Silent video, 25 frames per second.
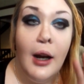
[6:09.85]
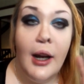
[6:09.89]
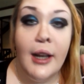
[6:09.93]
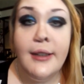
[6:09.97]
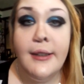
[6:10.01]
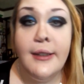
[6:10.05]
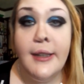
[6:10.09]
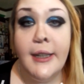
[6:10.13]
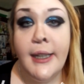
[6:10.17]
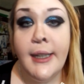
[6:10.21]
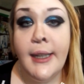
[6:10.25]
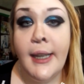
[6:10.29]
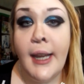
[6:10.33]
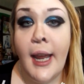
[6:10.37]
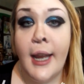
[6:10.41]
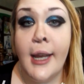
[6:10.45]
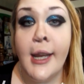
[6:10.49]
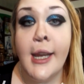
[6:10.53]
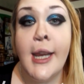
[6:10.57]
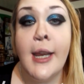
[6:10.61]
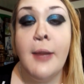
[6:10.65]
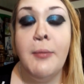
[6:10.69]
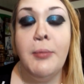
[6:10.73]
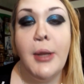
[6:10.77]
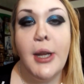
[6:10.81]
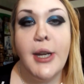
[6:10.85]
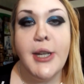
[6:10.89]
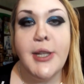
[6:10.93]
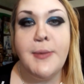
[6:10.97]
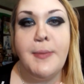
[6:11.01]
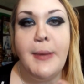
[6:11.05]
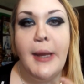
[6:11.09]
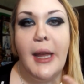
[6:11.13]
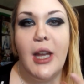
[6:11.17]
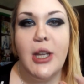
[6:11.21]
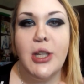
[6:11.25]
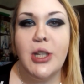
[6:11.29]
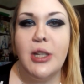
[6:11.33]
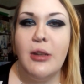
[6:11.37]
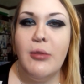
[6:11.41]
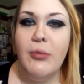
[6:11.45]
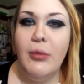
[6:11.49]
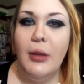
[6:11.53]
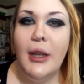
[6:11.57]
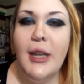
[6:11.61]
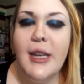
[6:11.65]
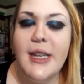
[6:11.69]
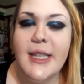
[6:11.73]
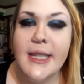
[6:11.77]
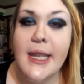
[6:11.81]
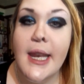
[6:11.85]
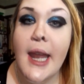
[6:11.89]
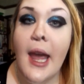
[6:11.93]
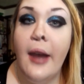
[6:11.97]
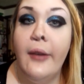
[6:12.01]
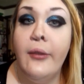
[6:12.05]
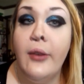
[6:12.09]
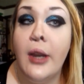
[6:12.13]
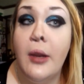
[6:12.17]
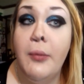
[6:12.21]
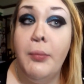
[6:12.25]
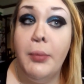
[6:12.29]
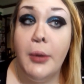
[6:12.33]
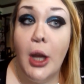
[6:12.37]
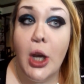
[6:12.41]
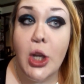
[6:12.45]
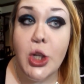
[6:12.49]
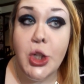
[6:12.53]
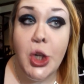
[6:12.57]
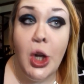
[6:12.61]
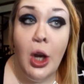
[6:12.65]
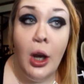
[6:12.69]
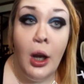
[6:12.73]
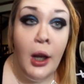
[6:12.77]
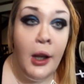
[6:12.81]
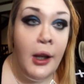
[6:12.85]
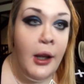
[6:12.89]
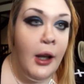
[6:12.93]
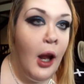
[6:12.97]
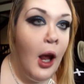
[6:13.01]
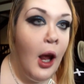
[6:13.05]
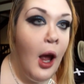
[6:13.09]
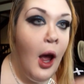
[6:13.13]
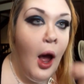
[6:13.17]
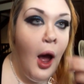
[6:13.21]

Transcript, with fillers: I didn't add any blush because she really doesn't have any blush on.